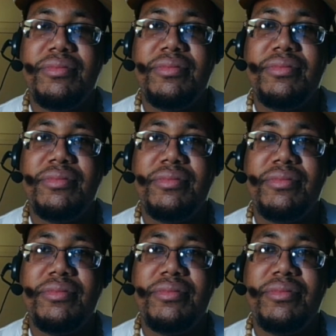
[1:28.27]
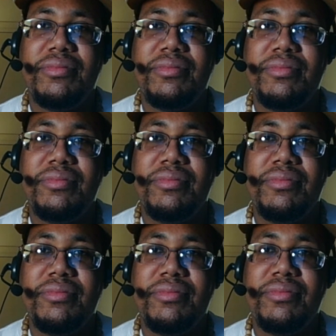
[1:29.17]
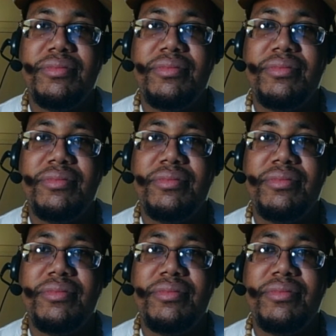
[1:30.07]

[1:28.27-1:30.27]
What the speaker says: No one is speaking in this clip.